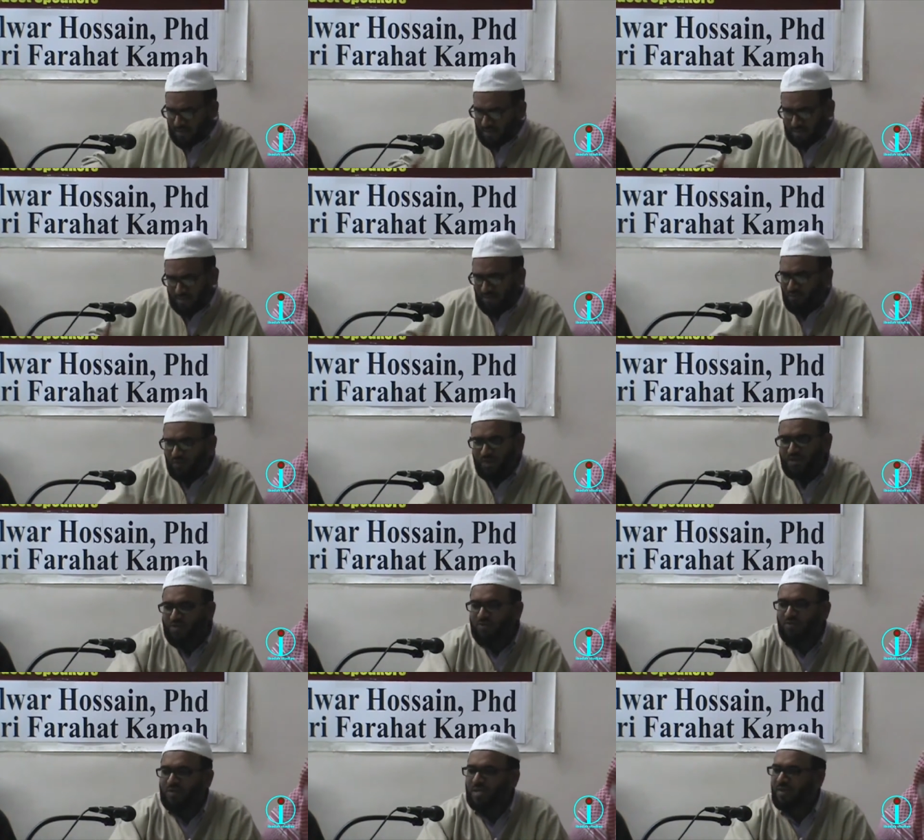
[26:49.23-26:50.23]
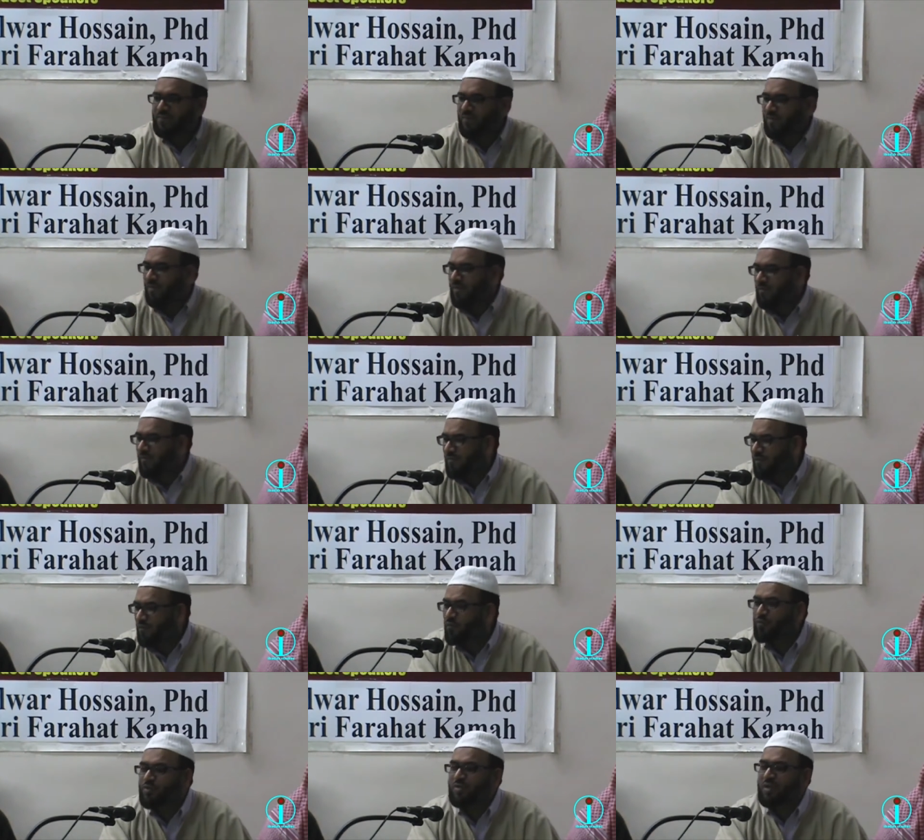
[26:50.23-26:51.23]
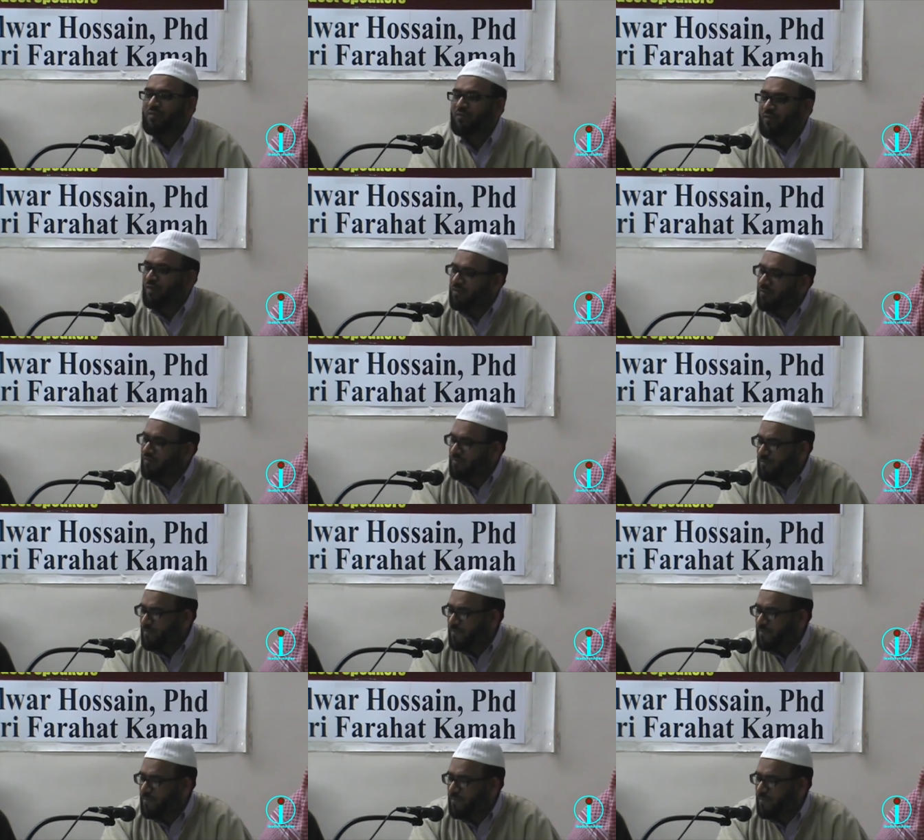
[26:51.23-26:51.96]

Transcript: Actually, why are you doing that for? Whom are you trying to follow?